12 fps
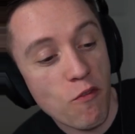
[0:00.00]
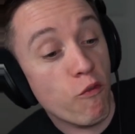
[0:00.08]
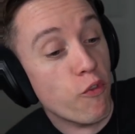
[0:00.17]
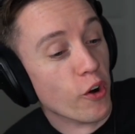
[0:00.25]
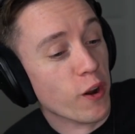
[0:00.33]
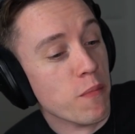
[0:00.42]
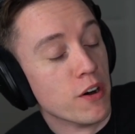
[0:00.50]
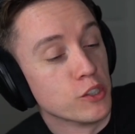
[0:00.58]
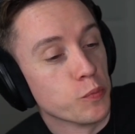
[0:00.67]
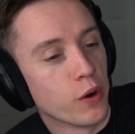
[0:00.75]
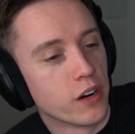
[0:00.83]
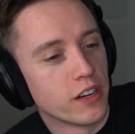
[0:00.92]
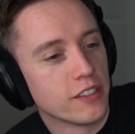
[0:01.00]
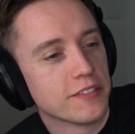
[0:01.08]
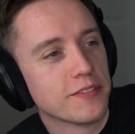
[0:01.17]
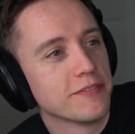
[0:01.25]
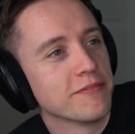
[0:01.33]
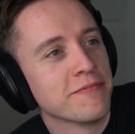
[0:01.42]
For the most part.
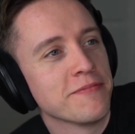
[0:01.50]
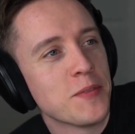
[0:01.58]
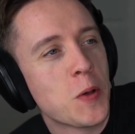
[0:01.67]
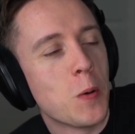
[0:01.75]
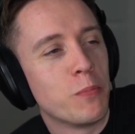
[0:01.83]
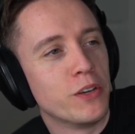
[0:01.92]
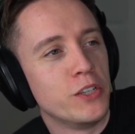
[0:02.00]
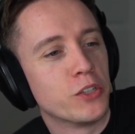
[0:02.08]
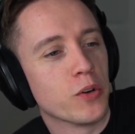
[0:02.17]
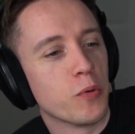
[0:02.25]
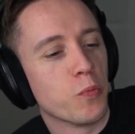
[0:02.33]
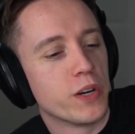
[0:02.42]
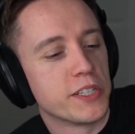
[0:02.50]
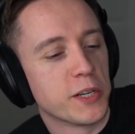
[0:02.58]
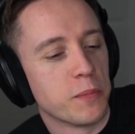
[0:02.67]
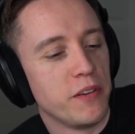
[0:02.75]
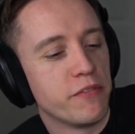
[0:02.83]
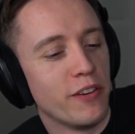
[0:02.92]
Hope you enjoyed
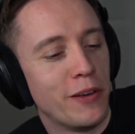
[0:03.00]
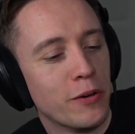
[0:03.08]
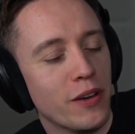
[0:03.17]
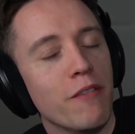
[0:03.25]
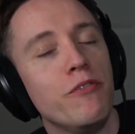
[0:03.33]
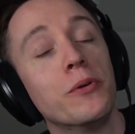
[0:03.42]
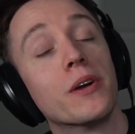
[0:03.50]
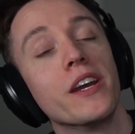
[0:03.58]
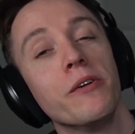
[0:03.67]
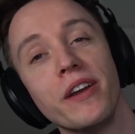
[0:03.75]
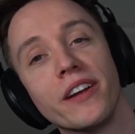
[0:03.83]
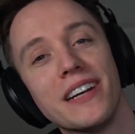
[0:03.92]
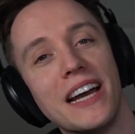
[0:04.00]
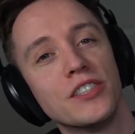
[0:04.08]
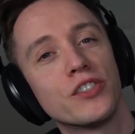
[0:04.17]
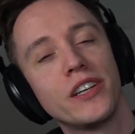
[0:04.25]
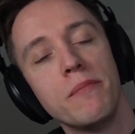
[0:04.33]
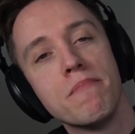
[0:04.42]
watching me fail. If you are new here, I
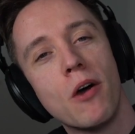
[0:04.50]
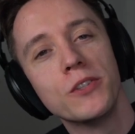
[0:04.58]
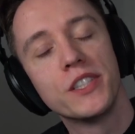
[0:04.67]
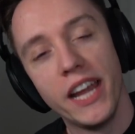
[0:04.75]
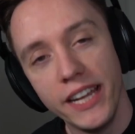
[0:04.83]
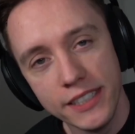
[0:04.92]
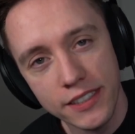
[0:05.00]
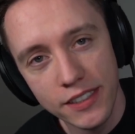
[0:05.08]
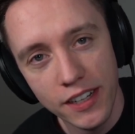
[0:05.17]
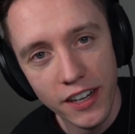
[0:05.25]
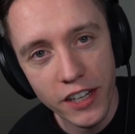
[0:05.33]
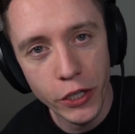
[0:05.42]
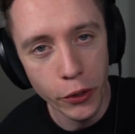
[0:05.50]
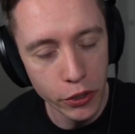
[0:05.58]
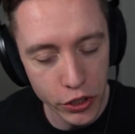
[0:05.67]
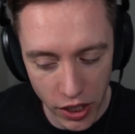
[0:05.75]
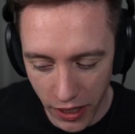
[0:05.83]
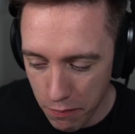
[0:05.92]
stream most days.
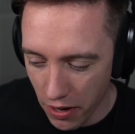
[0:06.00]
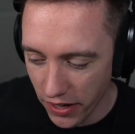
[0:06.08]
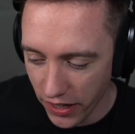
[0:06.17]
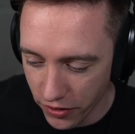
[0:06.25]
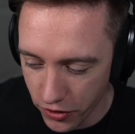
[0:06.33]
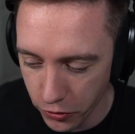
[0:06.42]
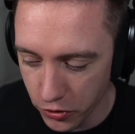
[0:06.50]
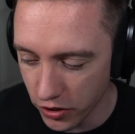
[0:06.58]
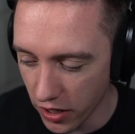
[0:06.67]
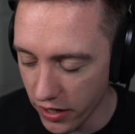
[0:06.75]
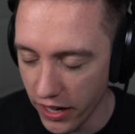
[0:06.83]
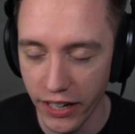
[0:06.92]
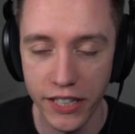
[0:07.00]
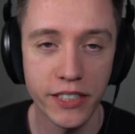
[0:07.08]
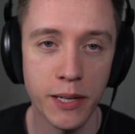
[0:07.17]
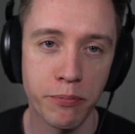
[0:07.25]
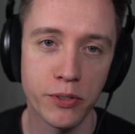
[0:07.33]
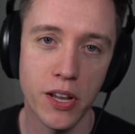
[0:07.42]
Usually Monday through Sunday,
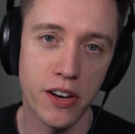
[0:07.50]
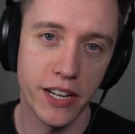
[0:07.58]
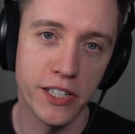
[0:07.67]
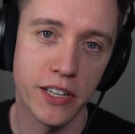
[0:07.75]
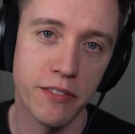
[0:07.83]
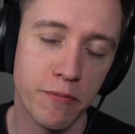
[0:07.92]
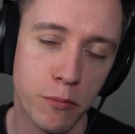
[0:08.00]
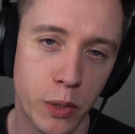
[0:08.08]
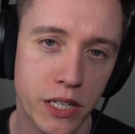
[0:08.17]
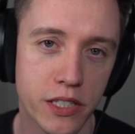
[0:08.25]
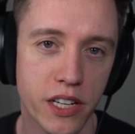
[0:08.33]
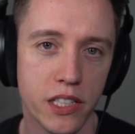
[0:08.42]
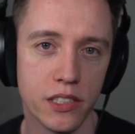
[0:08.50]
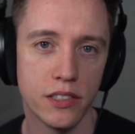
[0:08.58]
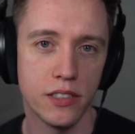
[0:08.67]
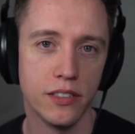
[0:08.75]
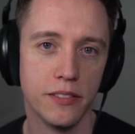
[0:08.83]
except Sundays and Wednesdays.